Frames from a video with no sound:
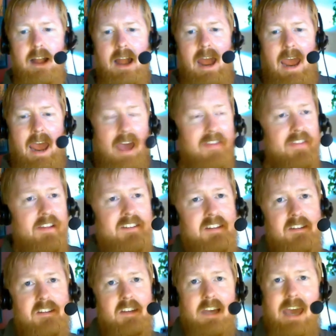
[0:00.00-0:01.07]
And this
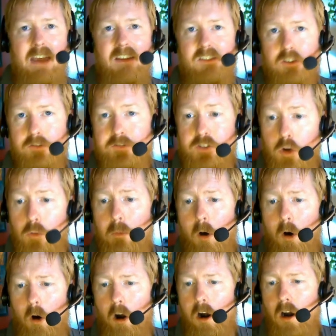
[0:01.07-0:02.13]
is a case of 2
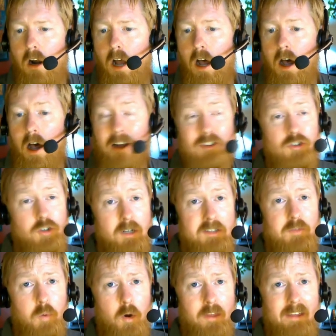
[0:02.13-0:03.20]
more
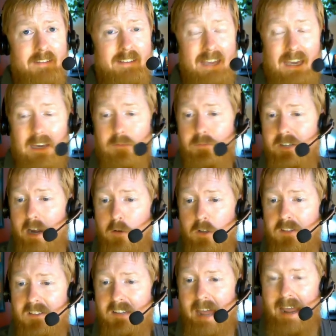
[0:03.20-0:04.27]
untrustworthy teams, I would
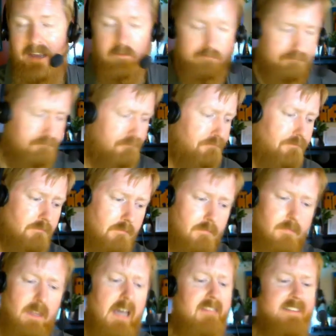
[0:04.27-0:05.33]
say.
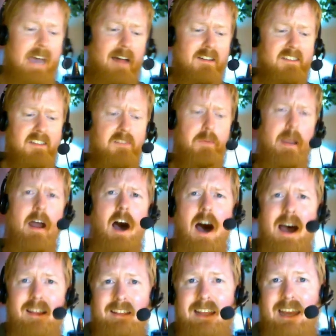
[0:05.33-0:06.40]
Dallas has been
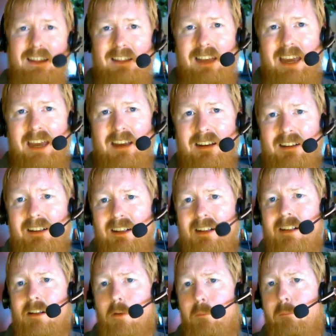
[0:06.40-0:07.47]
hot lately,
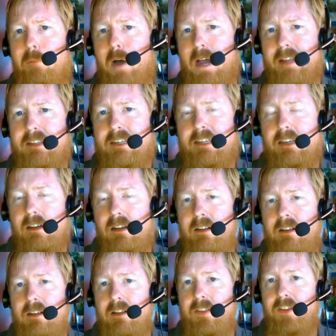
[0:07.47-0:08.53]
but
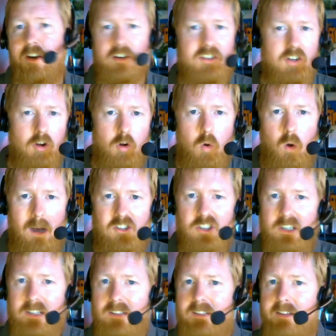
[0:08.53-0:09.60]
there are still
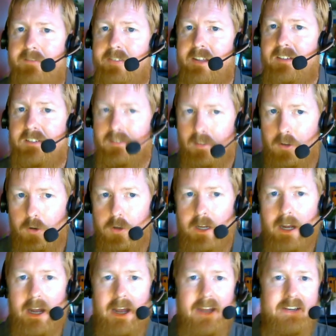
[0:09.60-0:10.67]
questions if this
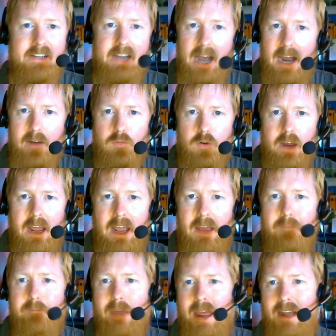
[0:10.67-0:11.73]
Luka and Kyrie
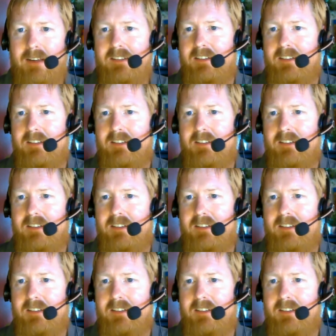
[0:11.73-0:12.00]
mix